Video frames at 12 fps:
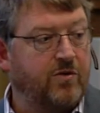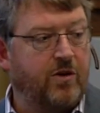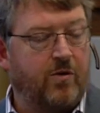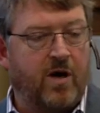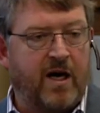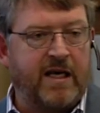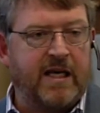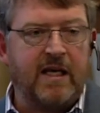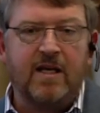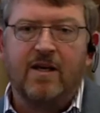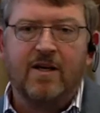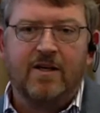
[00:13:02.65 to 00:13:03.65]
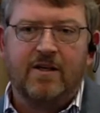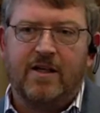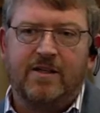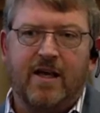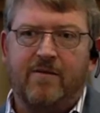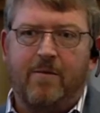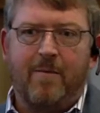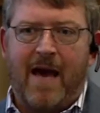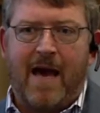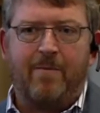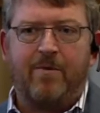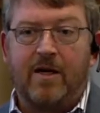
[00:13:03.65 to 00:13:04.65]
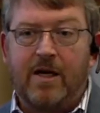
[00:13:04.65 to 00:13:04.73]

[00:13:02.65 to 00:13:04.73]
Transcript: You go hiking, you like to have a map and a